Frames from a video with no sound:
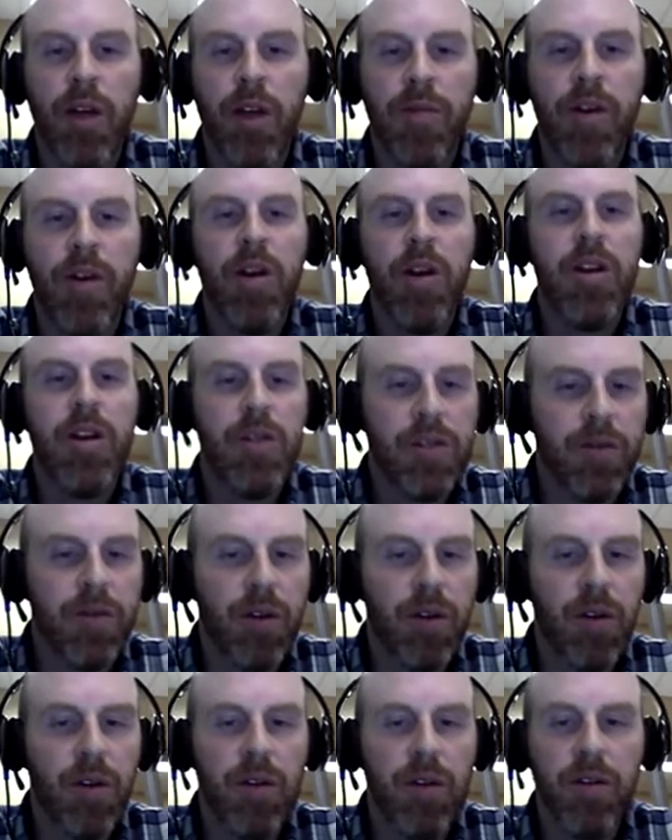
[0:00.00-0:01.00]
very
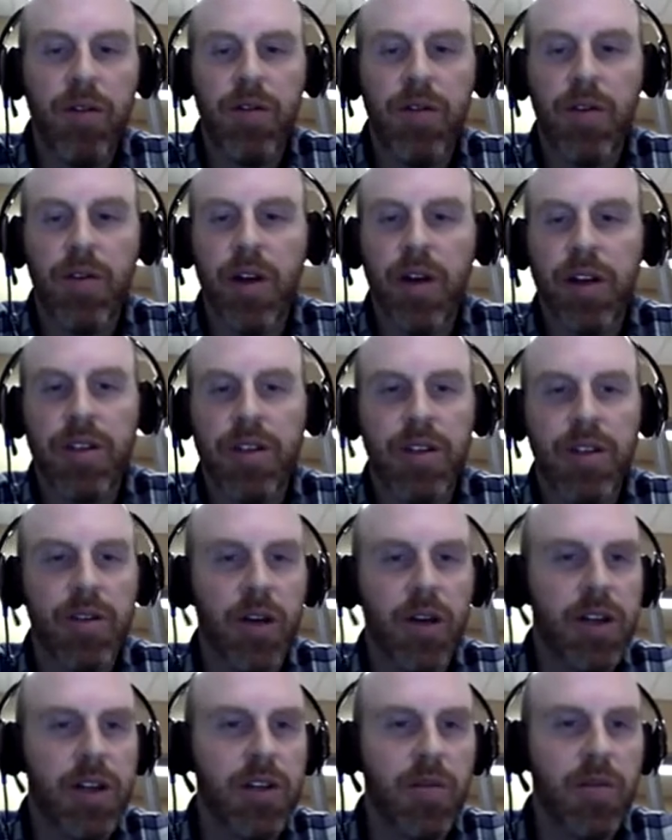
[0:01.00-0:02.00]
useful for us, and
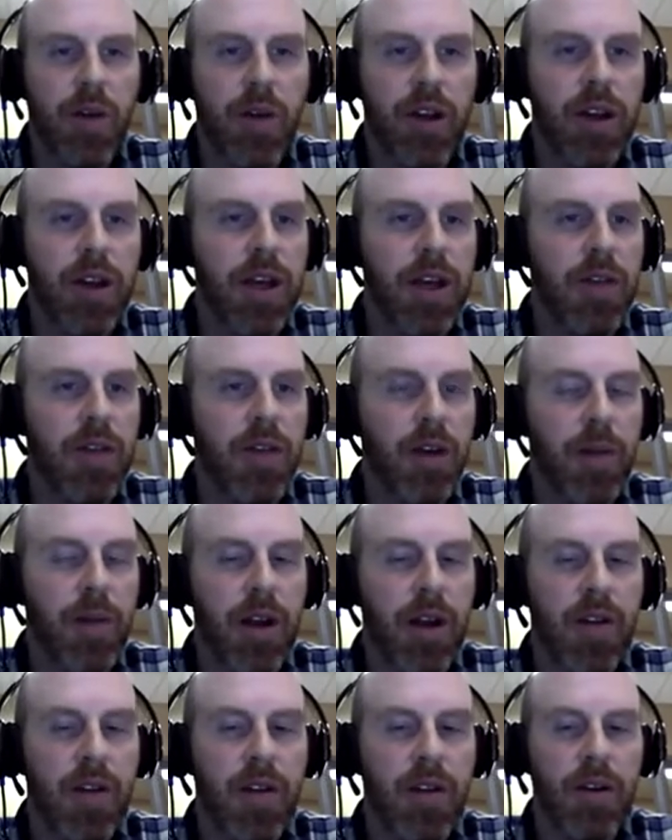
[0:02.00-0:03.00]
so I just wanted to give them
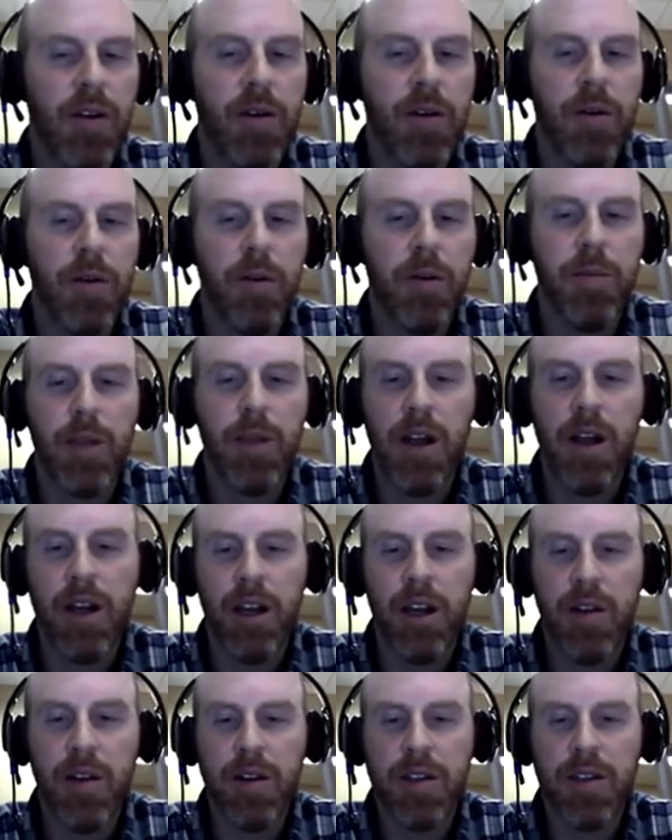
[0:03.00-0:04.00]
another plug.
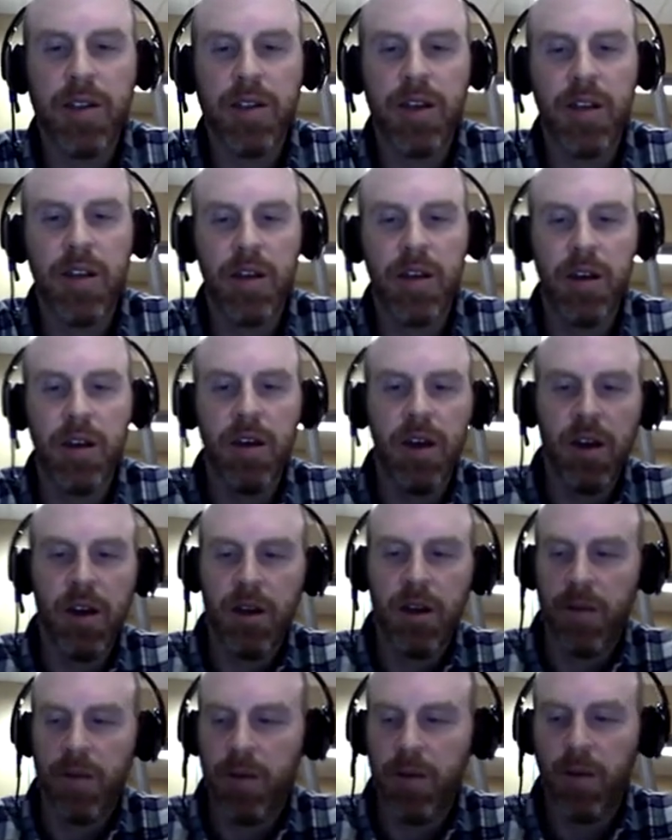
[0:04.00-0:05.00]
And you can see the
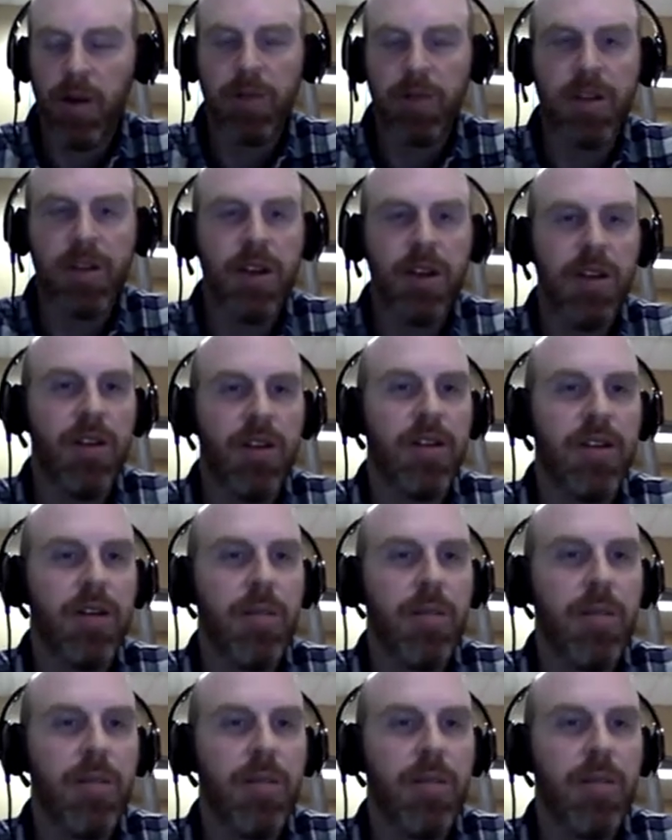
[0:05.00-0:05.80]
website there at the